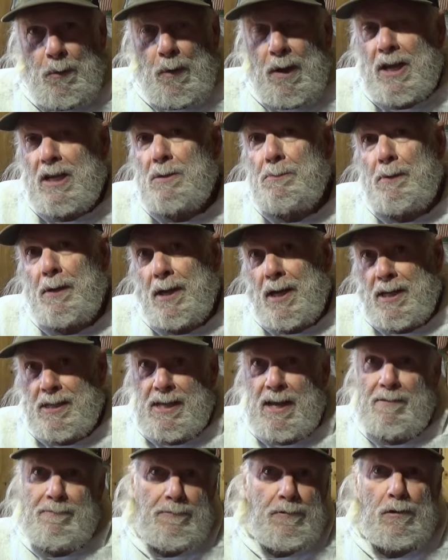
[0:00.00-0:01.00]
way is because
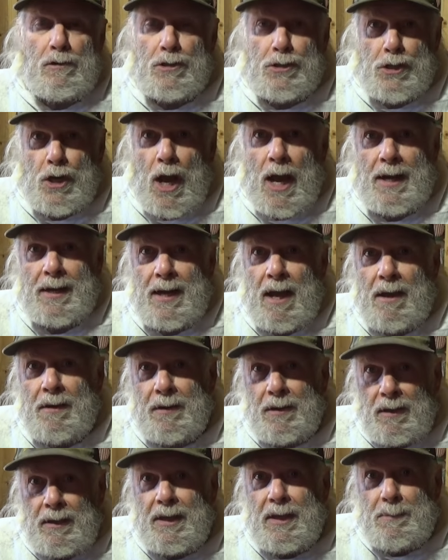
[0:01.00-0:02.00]
that first shot down
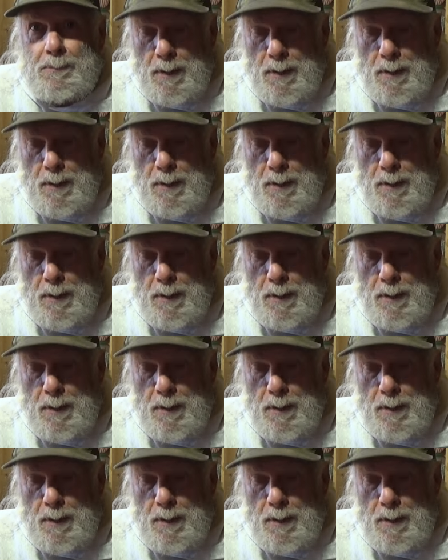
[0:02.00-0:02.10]
a clean